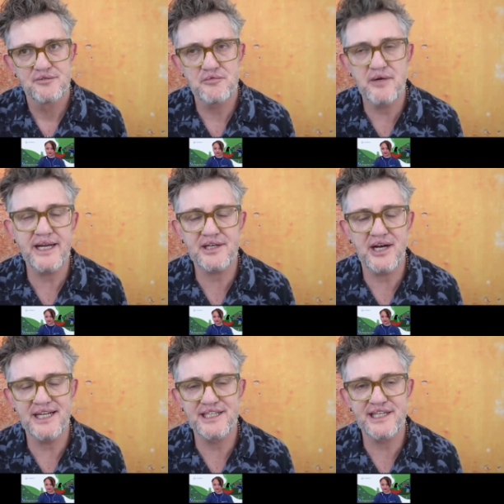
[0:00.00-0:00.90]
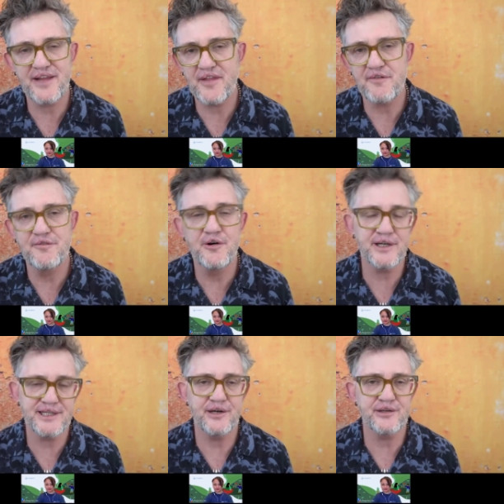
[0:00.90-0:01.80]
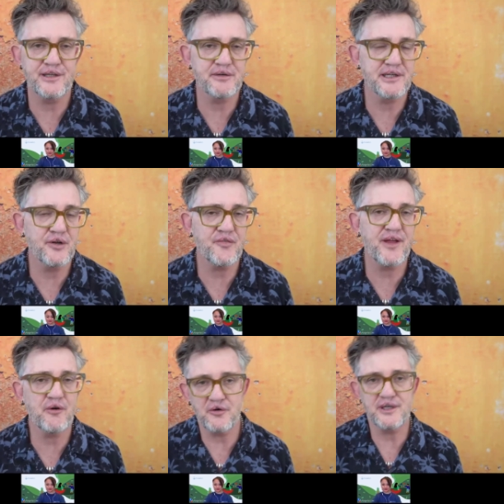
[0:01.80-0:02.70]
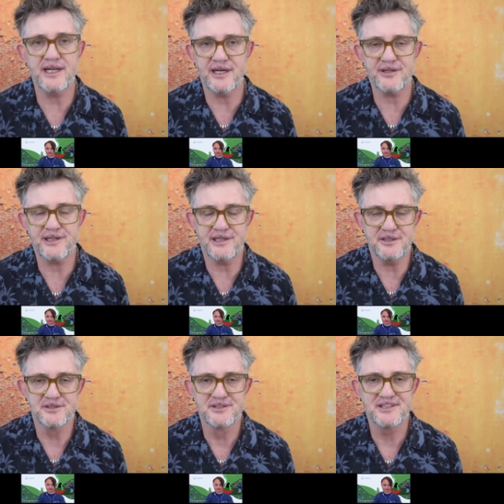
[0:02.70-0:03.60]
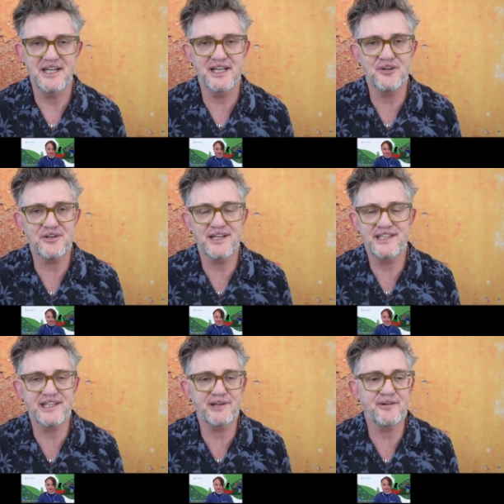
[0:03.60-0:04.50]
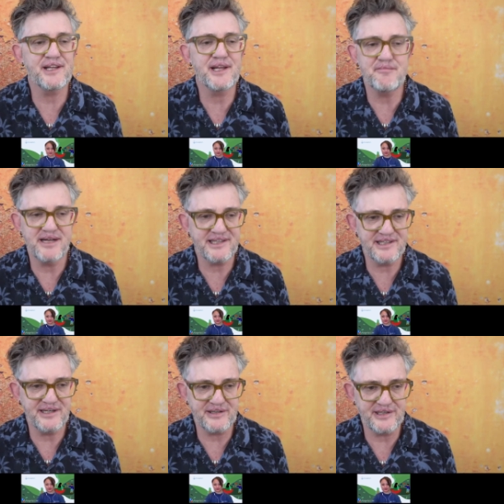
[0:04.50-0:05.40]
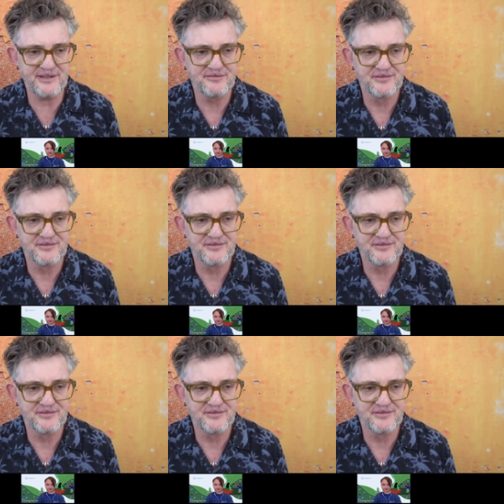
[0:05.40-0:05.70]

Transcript: recognizes that their first answer is not their only answer and not necessarily their best answer.